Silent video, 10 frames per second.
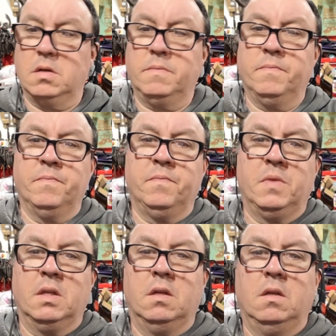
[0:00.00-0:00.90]
See?
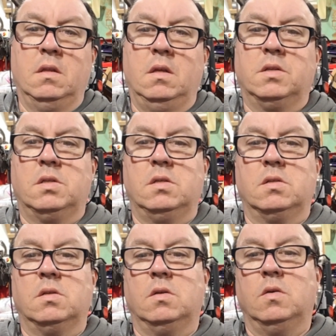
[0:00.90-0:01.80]
This
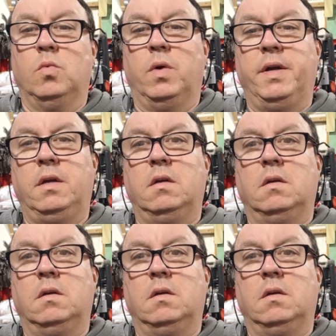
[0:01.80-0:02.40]
is white